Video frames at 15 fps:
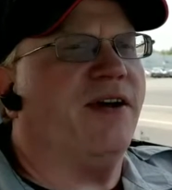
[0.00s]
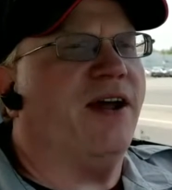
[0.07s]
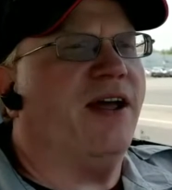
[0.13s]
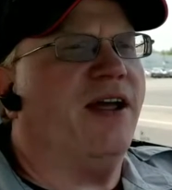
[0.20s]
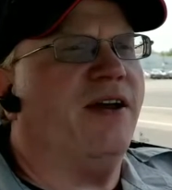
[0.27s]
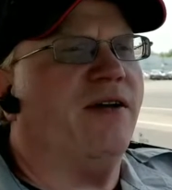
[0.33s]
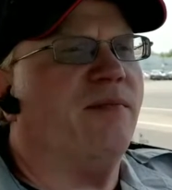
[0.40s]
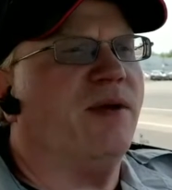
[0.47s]

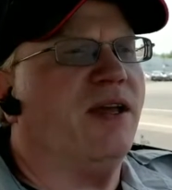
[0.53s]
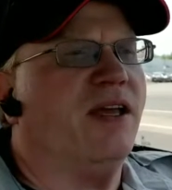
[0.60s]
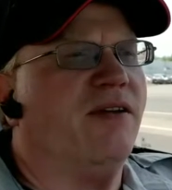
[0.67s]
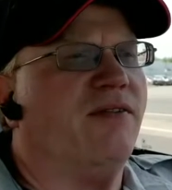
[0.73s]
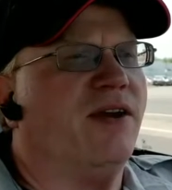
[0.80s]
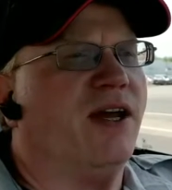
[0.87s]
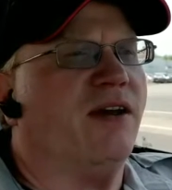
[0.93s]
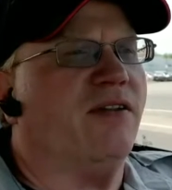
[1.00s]
hey, don't be
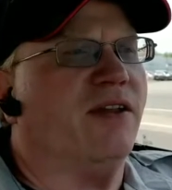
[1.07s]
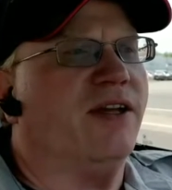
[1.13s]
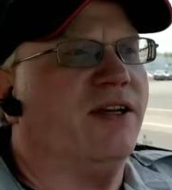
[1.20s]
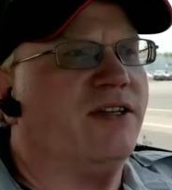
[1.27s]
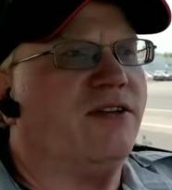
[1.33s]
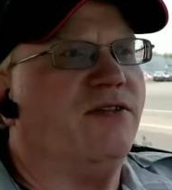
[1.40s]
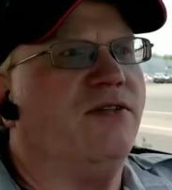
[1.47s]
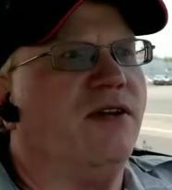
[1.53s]
giving out
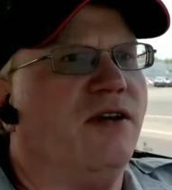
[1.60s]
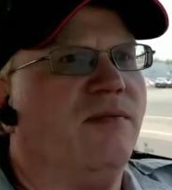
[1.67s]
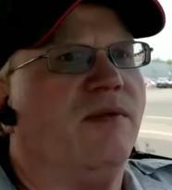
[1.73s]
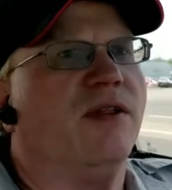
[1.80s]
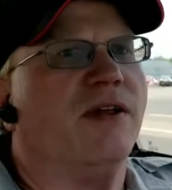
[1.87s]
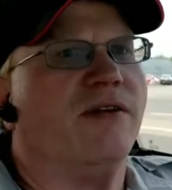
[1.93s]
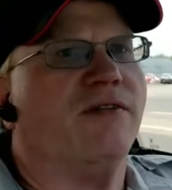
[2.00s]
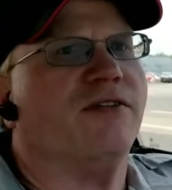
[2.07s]
links to the
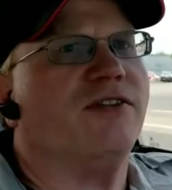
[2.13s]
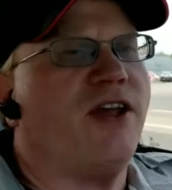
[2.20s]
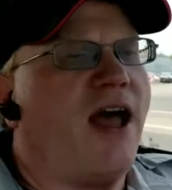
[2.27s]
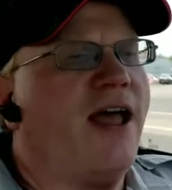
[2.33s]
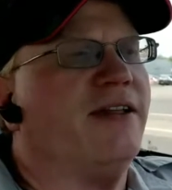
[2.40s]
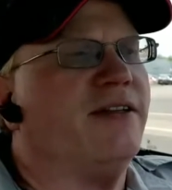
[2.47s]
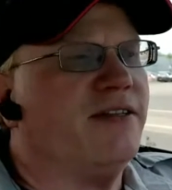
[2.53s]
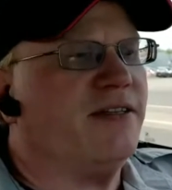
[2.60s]
emulator
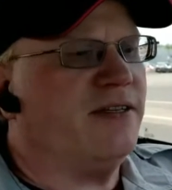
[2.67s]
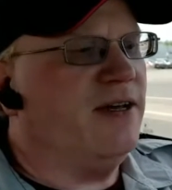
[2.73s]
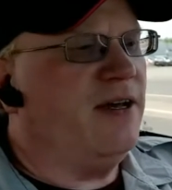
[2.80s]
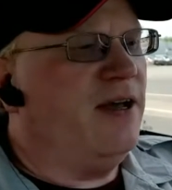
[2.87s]
sites.